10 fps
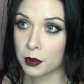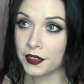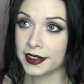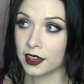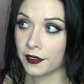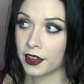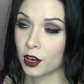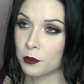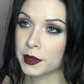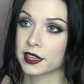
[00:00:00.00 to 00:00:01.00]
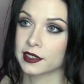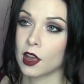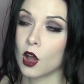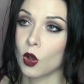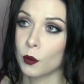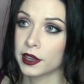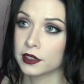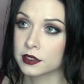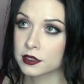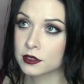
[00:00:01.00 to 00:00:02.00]
Put that down there because I
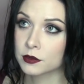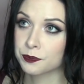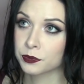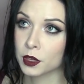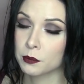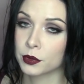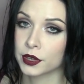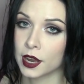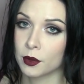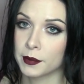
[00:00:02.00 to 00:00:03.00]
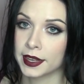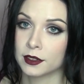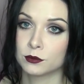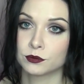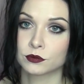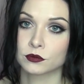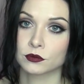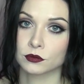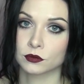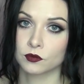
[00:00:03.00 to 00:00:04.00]
always put out my
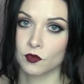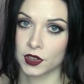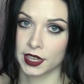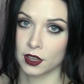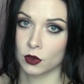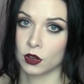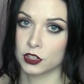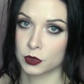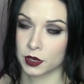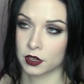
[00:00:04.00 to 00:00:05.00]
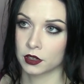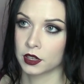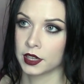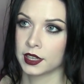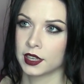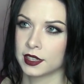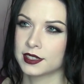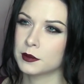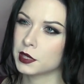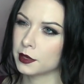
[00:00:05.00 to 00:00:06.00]
video on Twitter. And
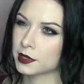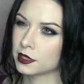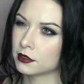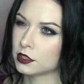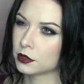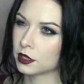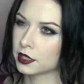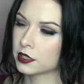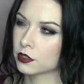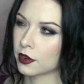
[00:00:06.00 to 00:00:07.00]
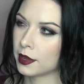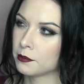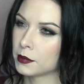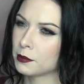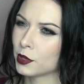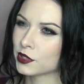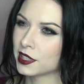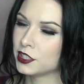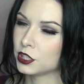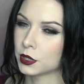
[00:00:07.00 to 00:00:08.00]
sometimes I do it on Instagram, but
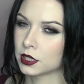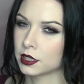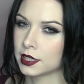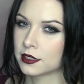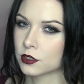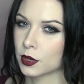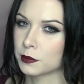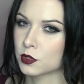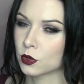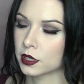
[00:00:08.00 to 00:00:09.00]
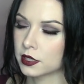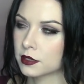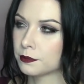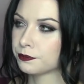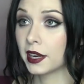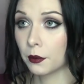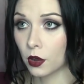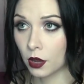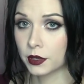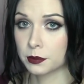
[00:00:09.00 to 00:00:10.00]
mostly I do it in the Instagram stories. And I will
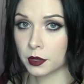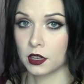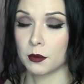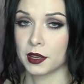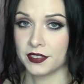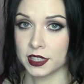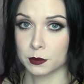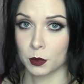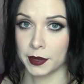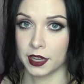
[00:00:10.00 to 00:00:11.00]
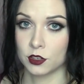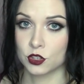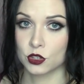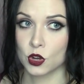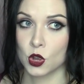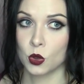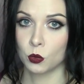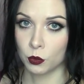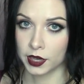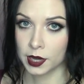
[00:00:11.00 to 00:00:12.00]
always put it on my Facebook page
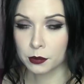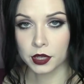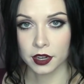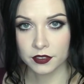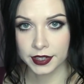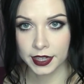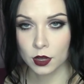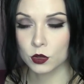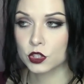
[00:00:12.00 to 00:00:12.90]
when I put out a video.